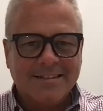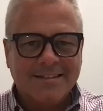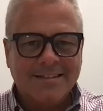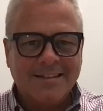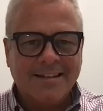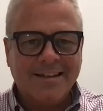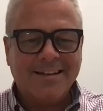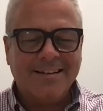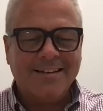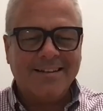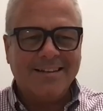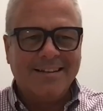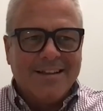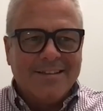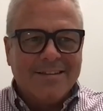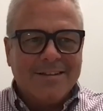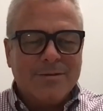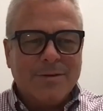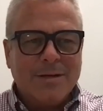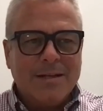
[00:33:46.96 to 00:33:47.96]
Yeah
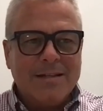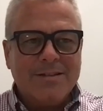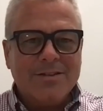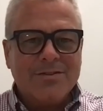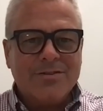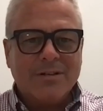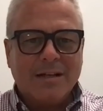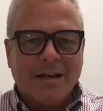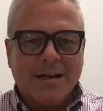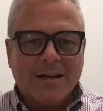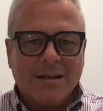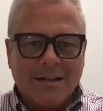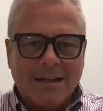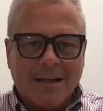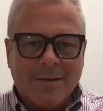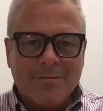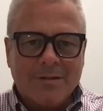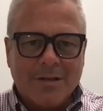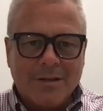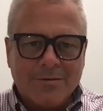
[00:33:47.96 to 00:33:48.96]
the transition out of
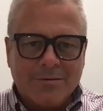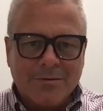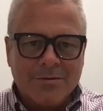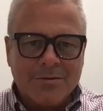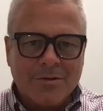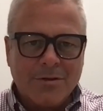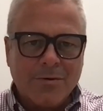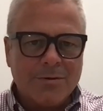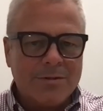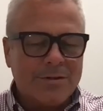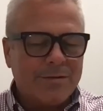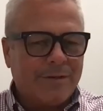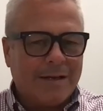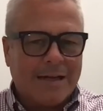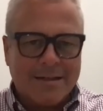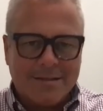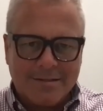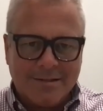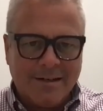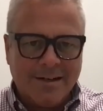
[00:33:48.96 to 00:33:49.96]
Lab Central is always a
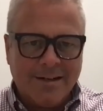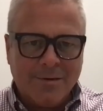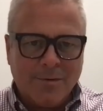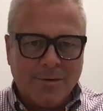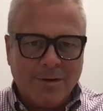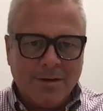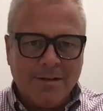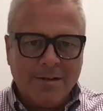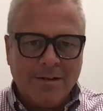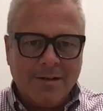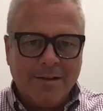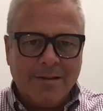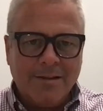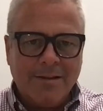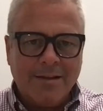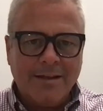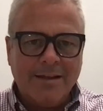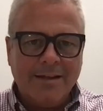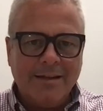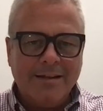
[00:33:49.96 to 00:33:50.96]
fascinating one.
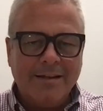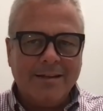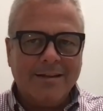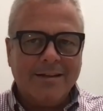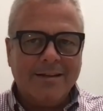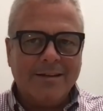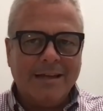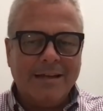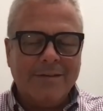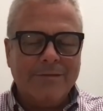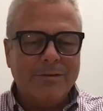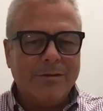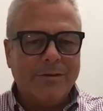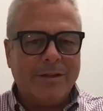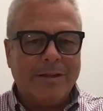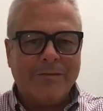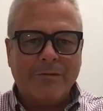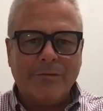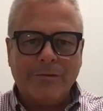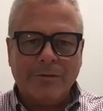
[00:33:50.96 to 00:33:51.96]
They, even though
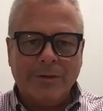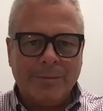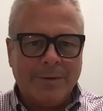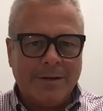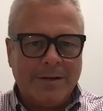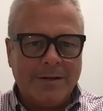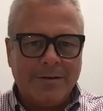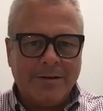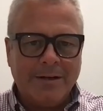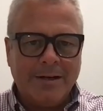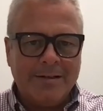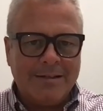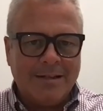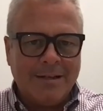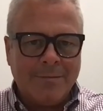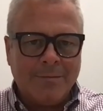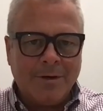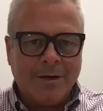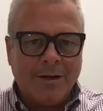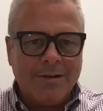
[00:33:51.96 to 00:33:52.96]
they've only been here
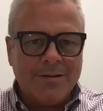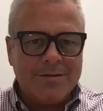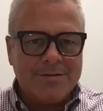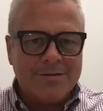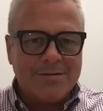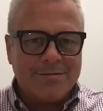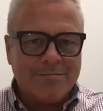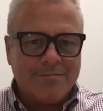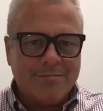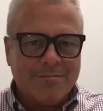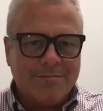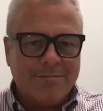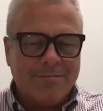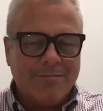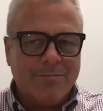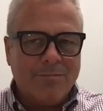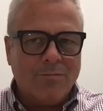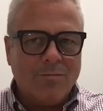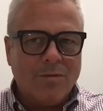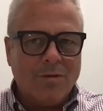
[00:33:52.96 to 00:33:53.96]
18 months,
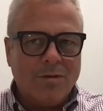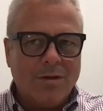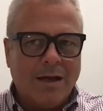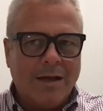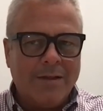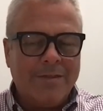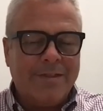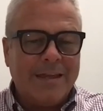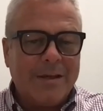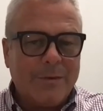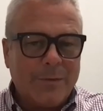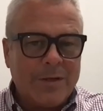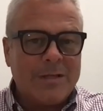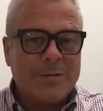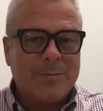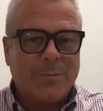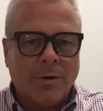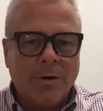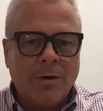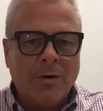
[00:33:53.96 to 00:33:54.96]
I think we
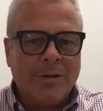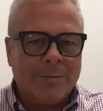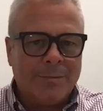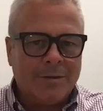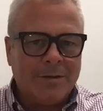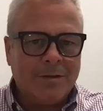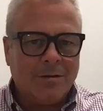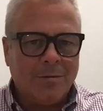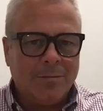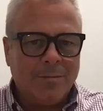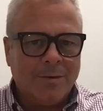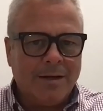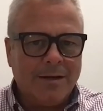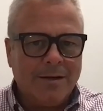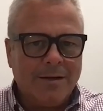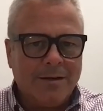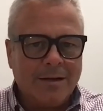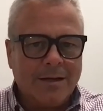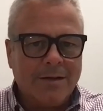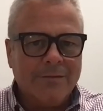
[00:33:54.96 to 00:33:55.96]
spoil them a little bit.
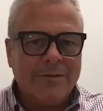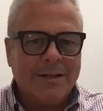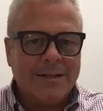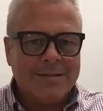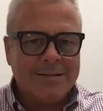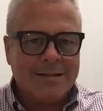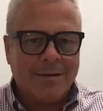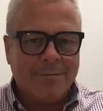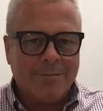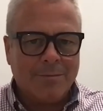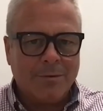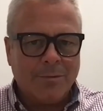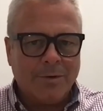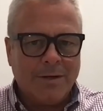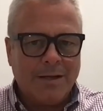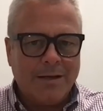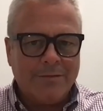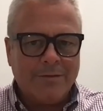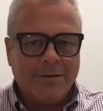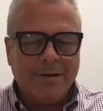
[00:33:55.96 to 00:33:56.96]
I'll give you an example. We
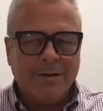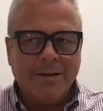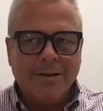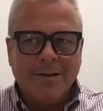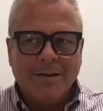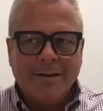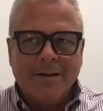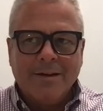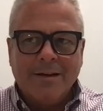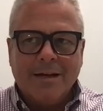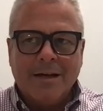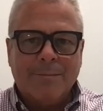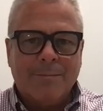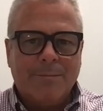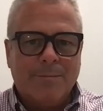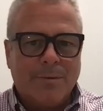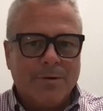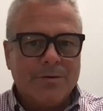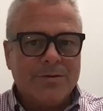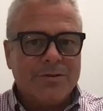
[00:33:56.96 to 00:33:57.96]
have a, a
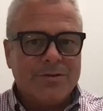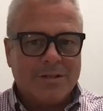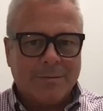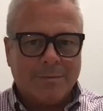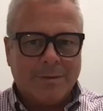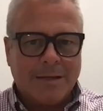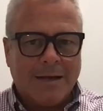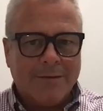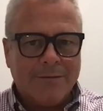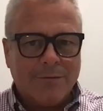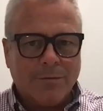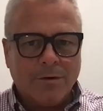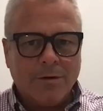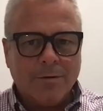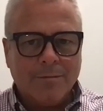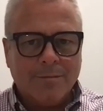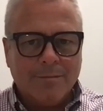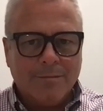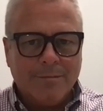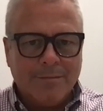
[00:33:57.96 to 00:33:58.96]
purchasing
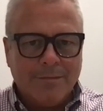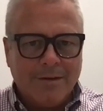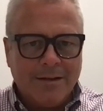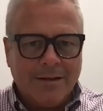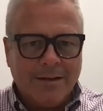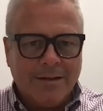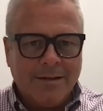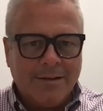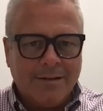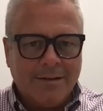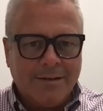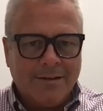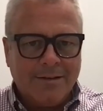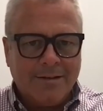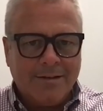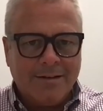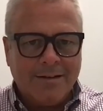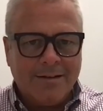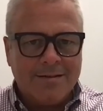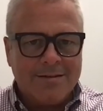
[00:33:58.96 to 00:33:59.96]
platform and
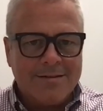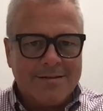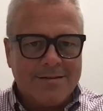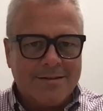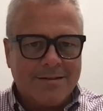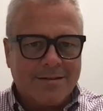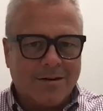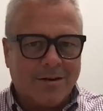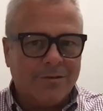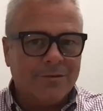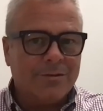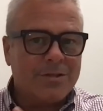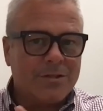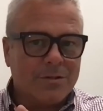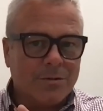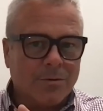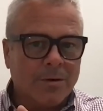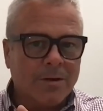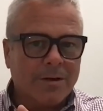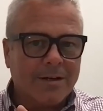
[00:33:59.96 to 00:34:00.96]
it's called the
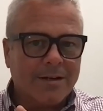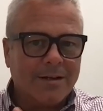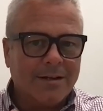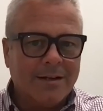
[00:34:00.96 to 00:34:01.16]
Stork.